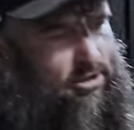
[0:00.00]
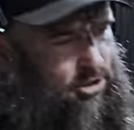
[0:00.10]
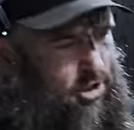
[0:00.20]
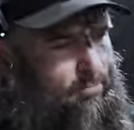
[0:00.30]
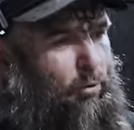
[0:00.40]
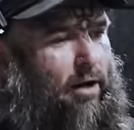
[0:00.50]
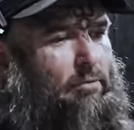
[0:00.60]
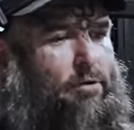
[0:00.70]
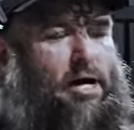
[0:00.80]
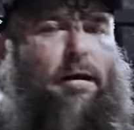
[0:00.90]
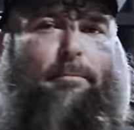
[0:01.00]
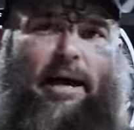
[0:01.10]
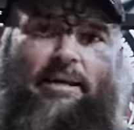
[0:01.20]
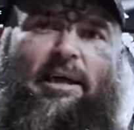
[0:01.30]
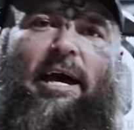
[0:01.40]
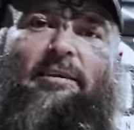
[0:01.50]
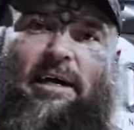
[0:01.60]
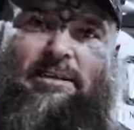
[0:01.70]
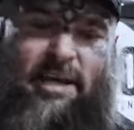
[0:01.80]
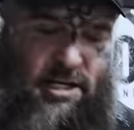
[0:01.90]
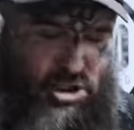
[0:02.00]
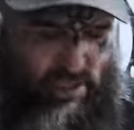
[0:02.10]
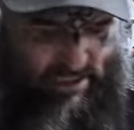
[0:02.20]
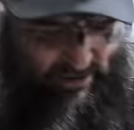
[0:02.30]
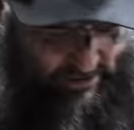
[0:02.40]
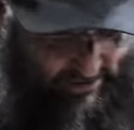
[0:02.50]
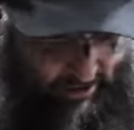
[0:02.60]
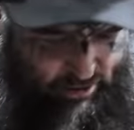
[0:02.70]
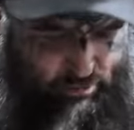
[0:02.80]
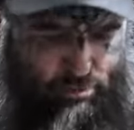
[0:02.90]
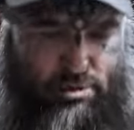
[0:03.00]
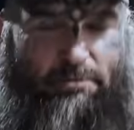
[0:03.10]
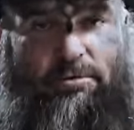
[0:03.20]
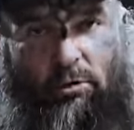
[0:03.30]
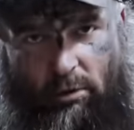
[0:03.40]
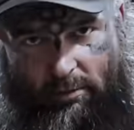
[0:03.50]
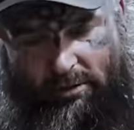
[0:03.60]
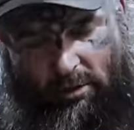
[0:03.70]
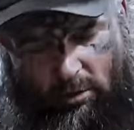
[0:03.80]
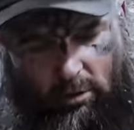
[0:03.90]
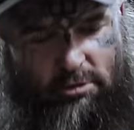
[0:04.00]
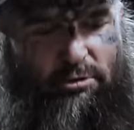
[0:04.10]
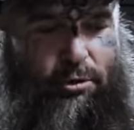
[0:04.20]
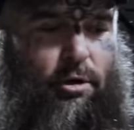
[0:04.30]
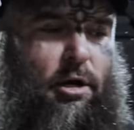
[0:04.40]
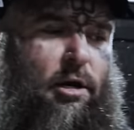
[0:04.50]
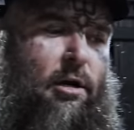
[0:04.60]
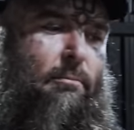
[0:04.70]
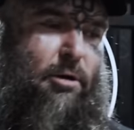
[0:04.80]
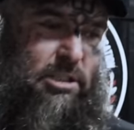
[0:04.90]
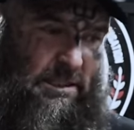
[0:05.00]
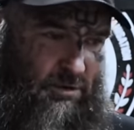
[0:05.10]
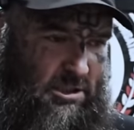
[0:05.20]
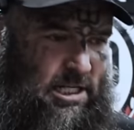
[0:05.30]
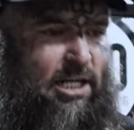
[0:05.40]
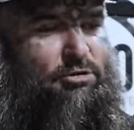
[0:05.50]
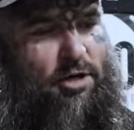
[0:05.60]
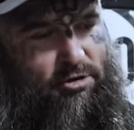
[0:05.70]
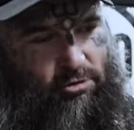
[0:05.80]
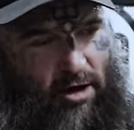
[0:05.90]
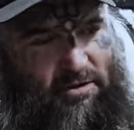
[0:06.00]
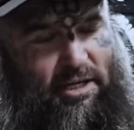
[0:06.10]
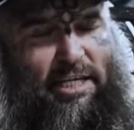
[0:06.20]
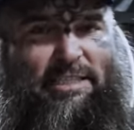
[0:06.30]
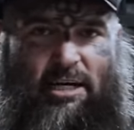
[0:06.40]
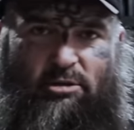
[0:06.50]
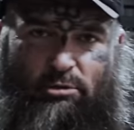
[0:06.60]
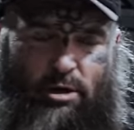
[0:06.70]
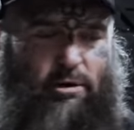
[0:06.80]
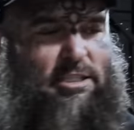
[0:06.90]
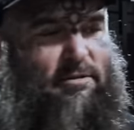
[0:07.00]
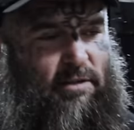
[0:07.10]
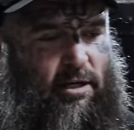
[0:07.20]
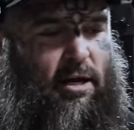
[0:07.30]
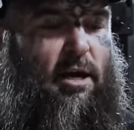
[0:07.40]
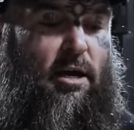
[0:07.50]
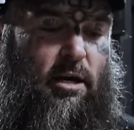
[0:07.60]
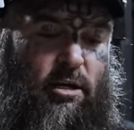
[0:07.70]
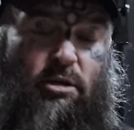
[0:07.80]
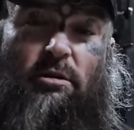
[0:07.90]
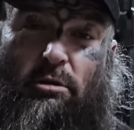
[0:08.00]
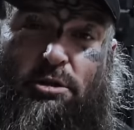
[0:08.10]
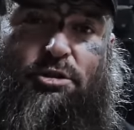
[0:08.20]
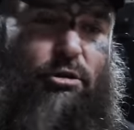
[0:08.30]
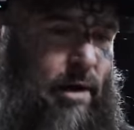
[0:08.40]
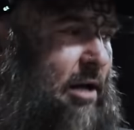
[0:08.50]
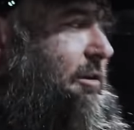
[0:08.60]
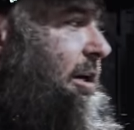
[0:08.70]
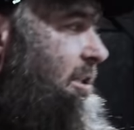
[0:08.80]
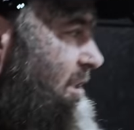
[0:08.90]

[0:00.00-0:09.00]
to the point where I can maintain that tension, as I said, through the floor with the corkscrew. Because if you start trying to drive your knees out too aggressively, you lose your grounding and